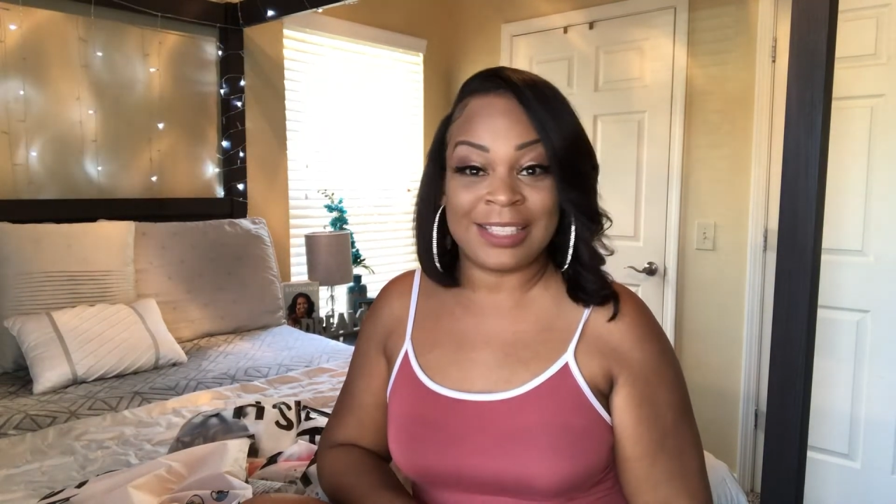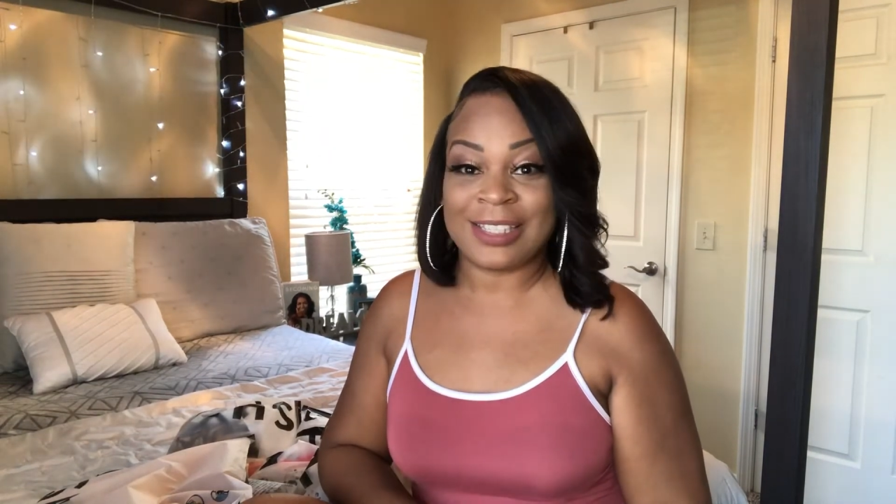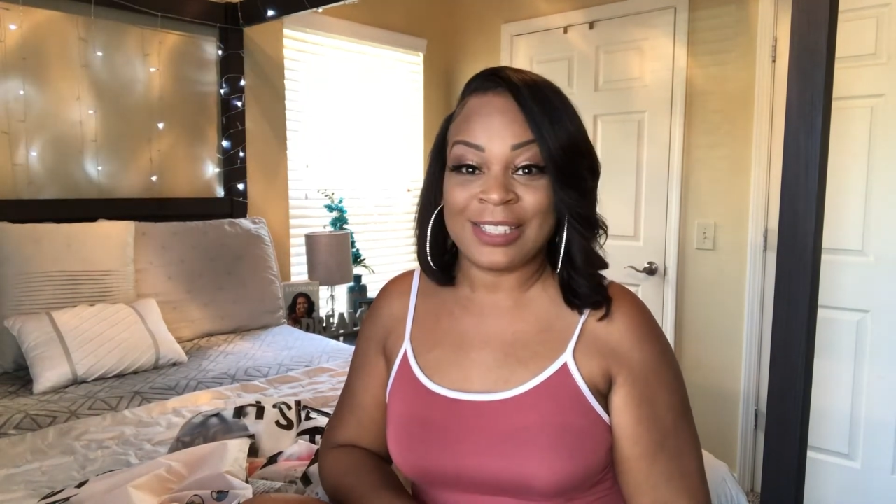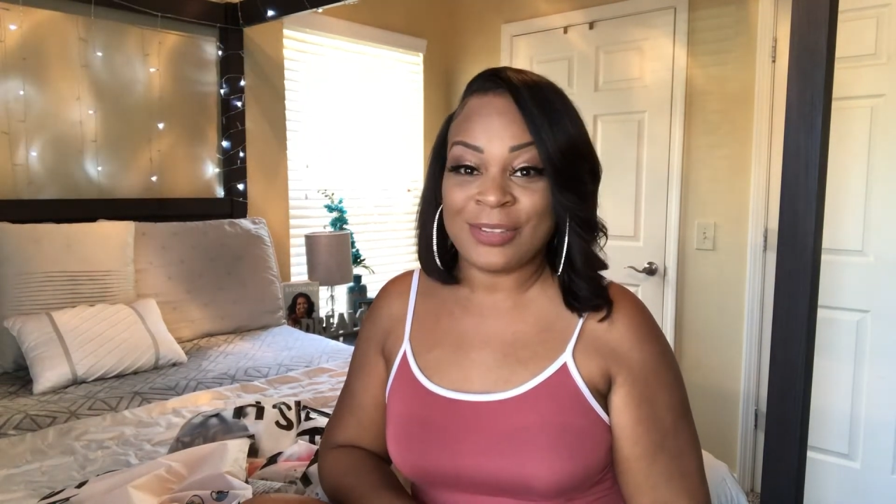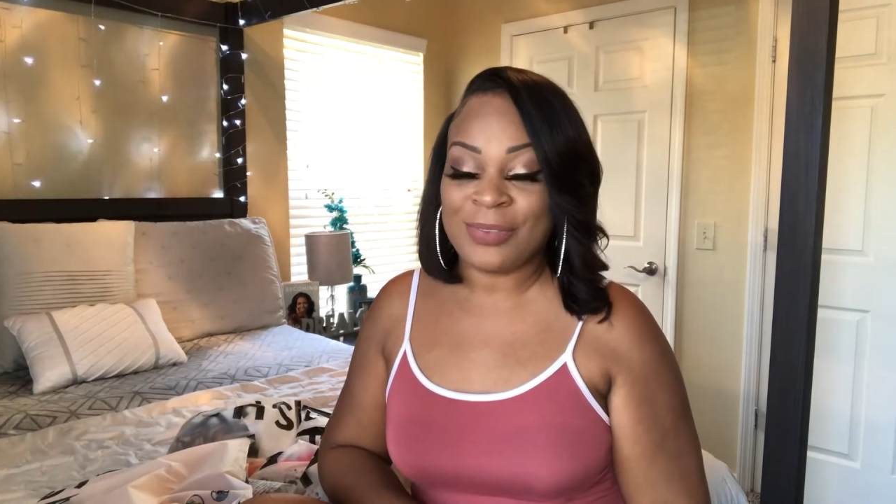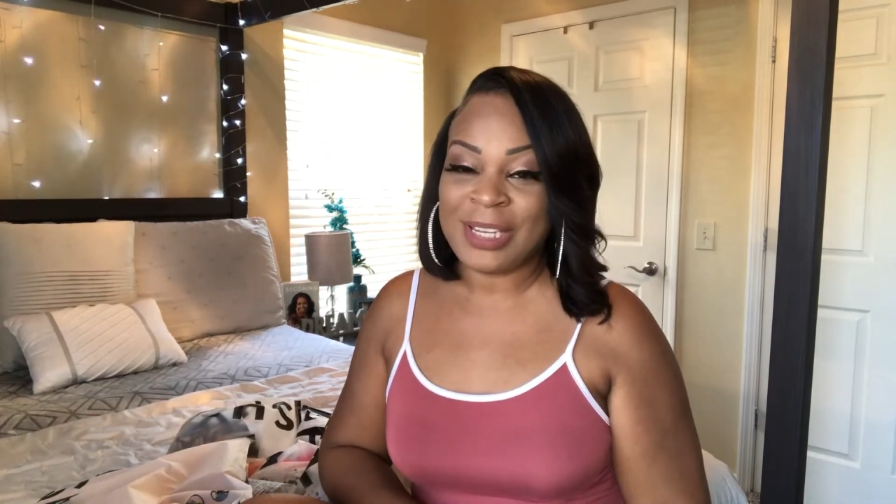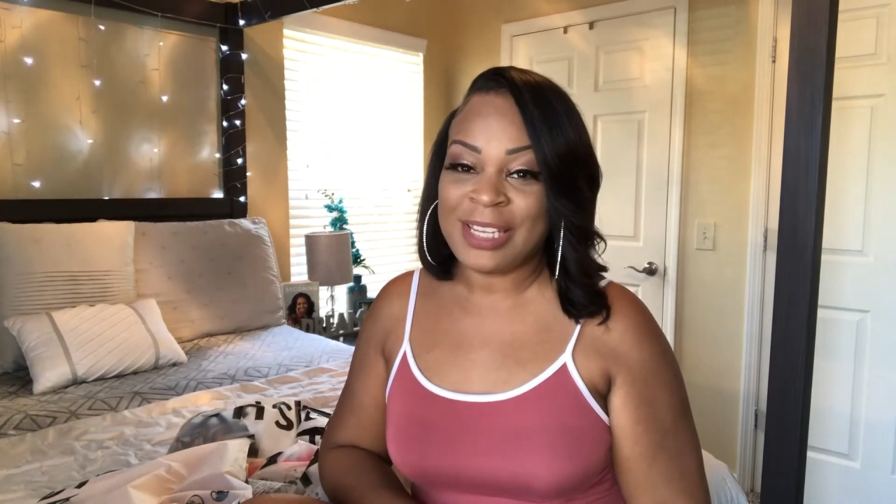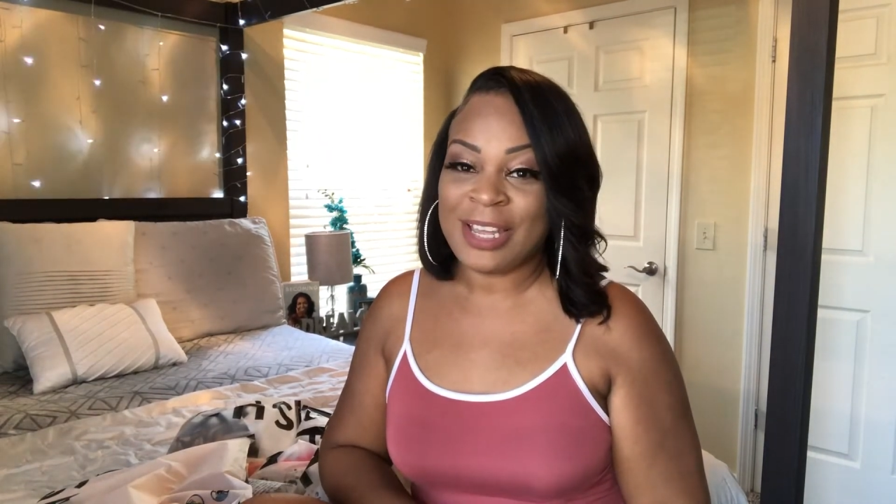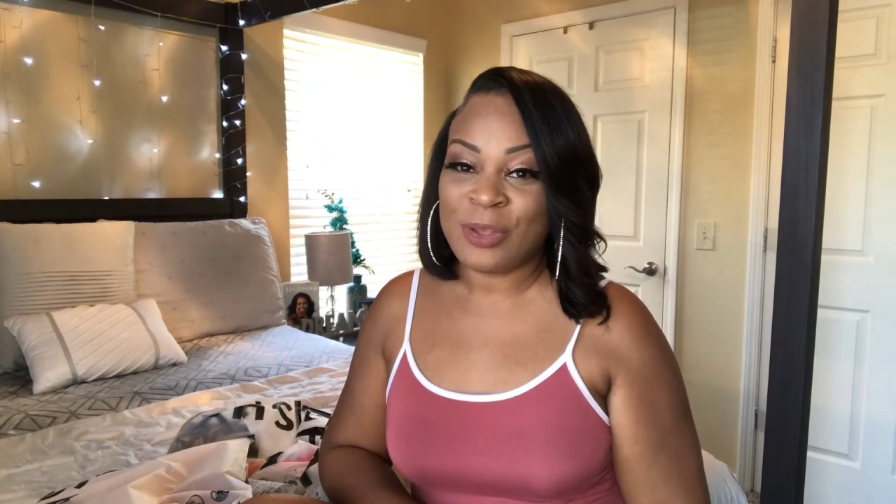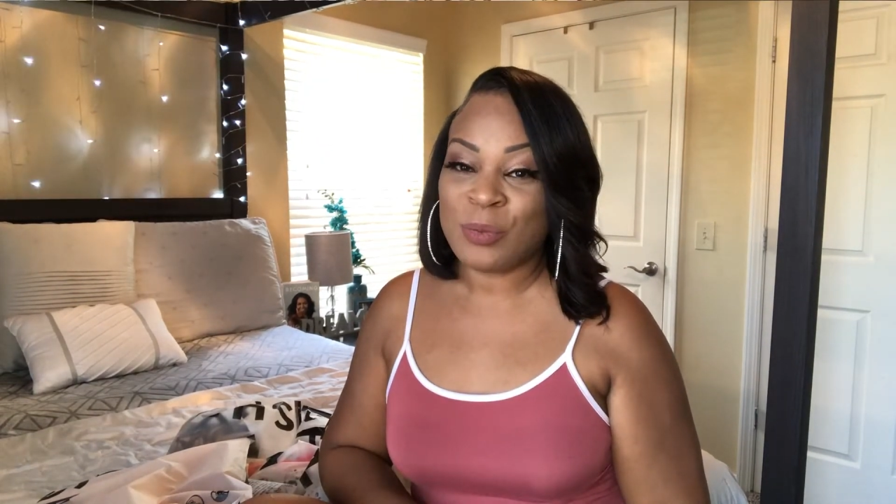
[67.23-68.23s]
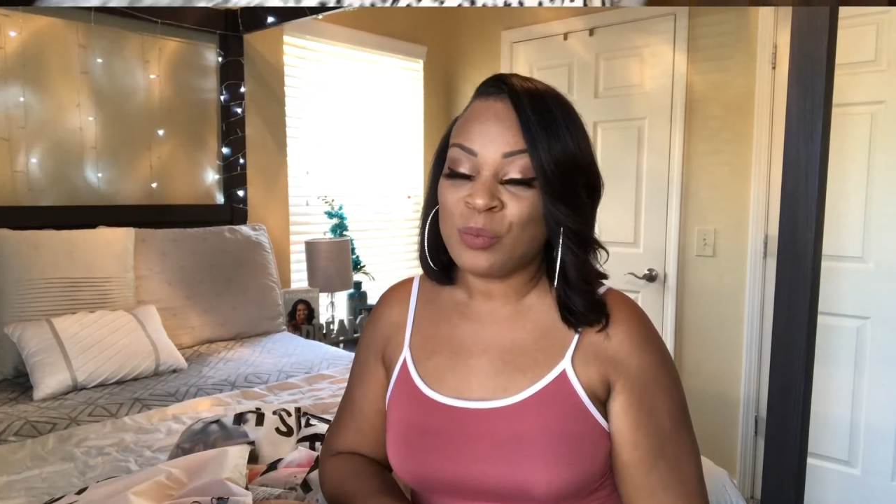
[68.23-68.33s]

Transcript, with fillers: get to the video.